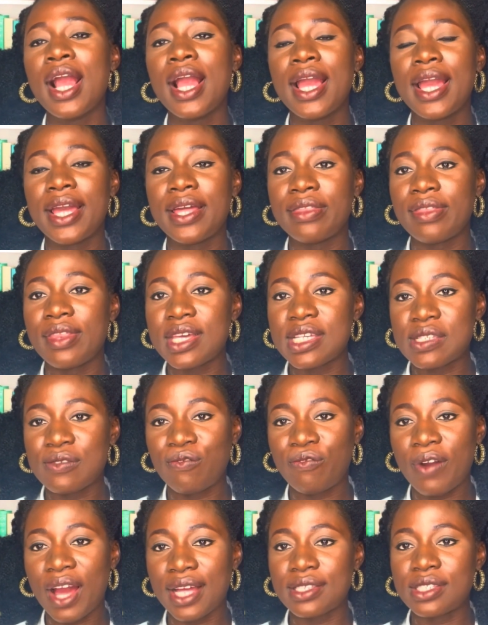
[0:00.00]
in this
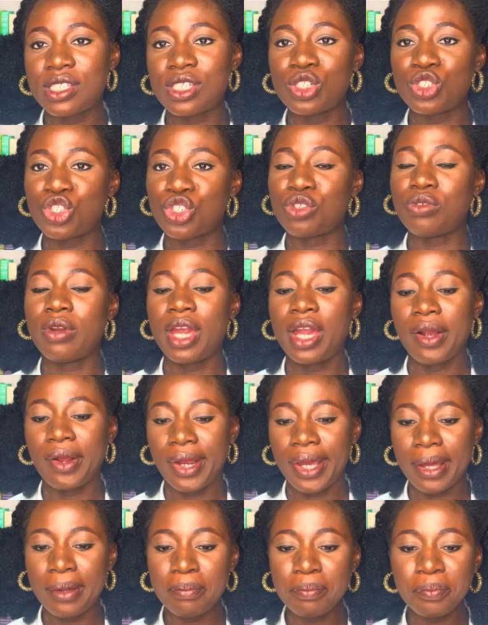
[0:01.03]
fat tissue
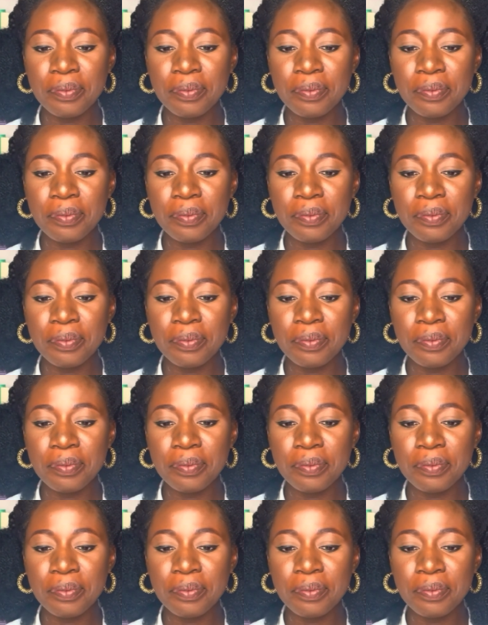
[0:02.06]
area.